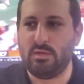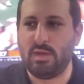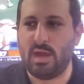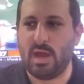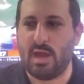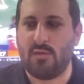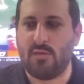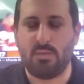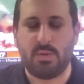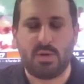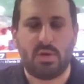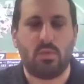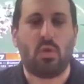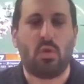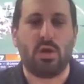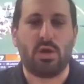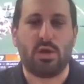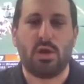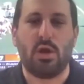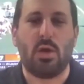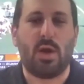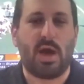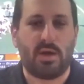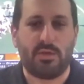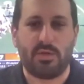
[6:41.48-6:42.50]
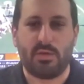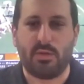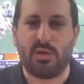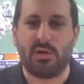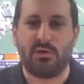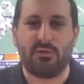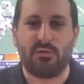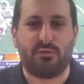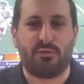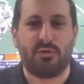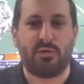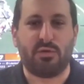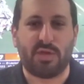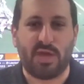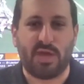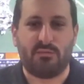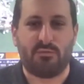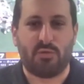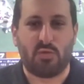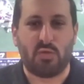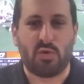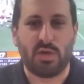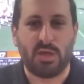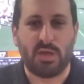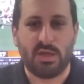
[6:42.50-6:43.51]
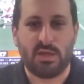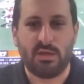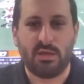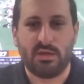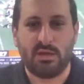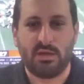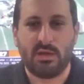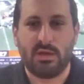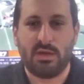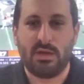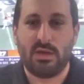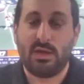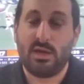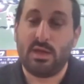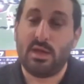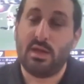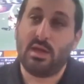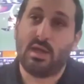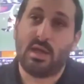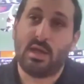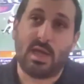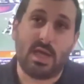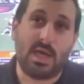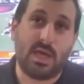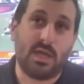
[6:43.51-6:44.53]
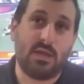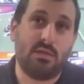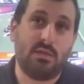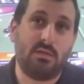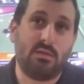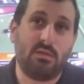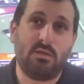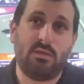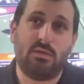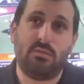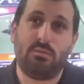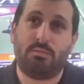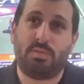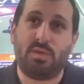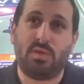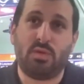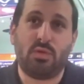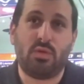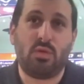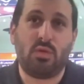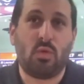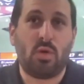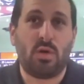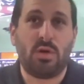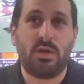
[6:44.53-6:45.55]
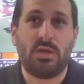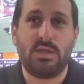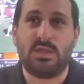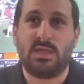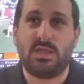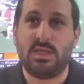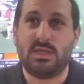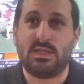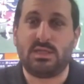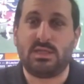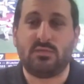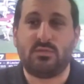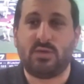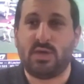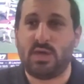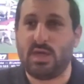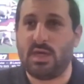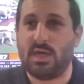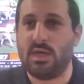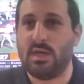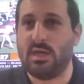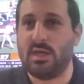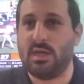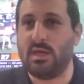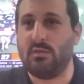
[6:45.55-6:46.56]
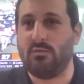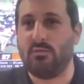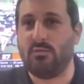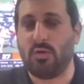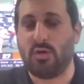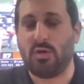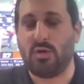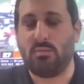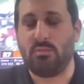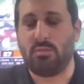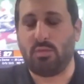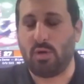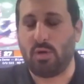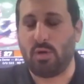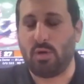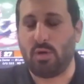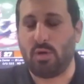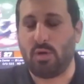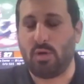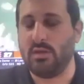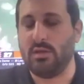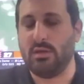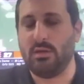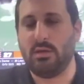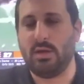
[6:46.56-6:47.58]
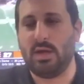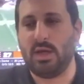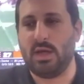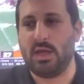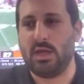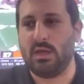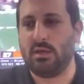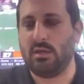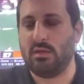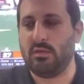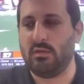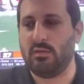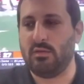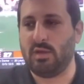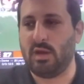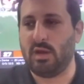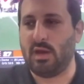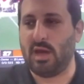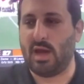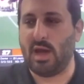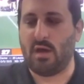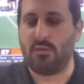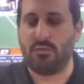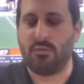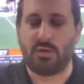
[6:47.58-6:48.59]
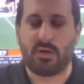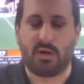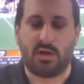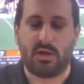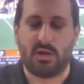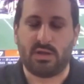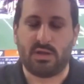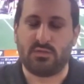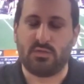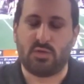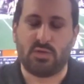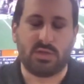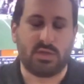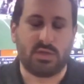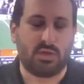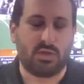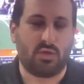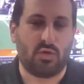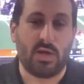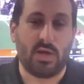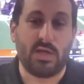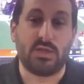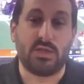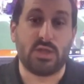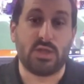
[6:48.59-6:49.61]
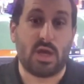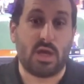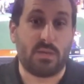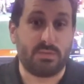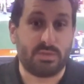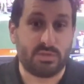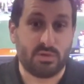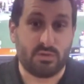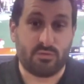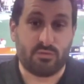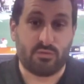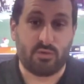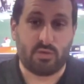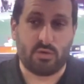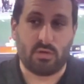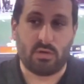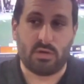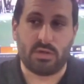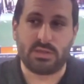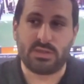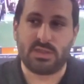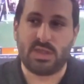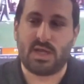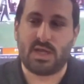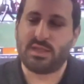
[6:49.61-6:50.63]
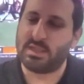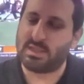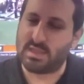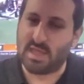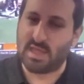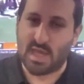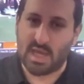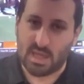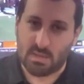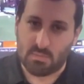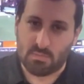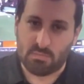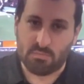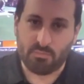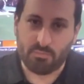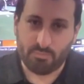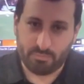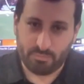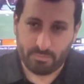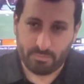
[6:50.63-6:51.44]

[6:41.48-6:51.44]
everybody wanted to know how they were going to fill that void. And Bill Norton and Tia Savea and Vernon Broughton and Alfred Collins have all done a great job so far. It's not the same,